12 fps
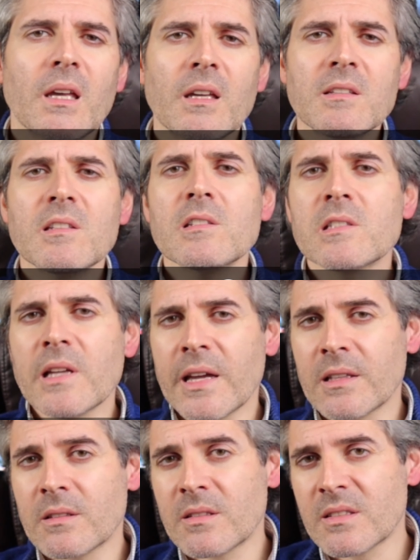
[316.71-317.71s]
Is this
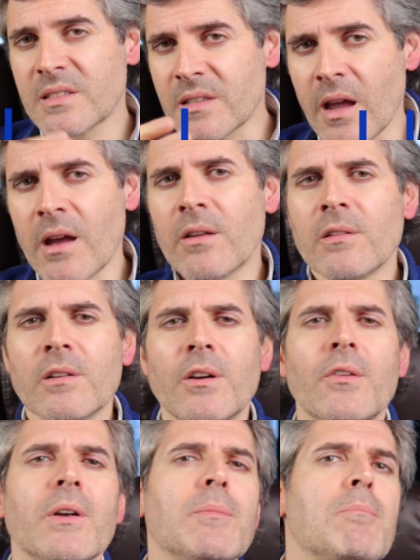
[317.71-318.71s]
lens
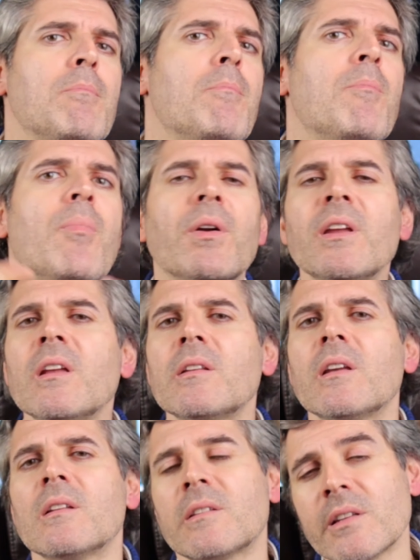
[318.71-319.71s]
stellar and
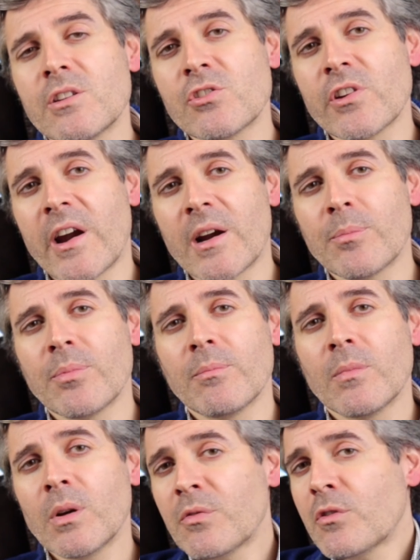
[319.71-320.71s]
brilliantly sharp?
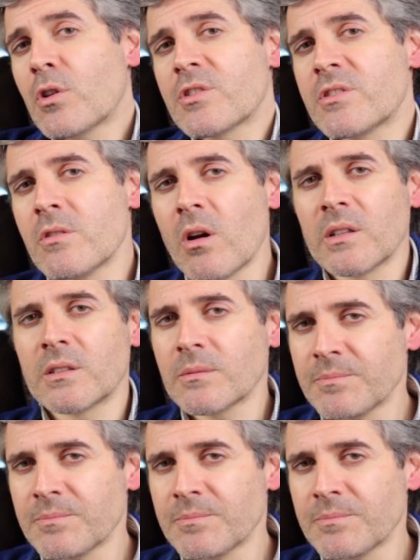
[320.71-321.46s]
Of course not.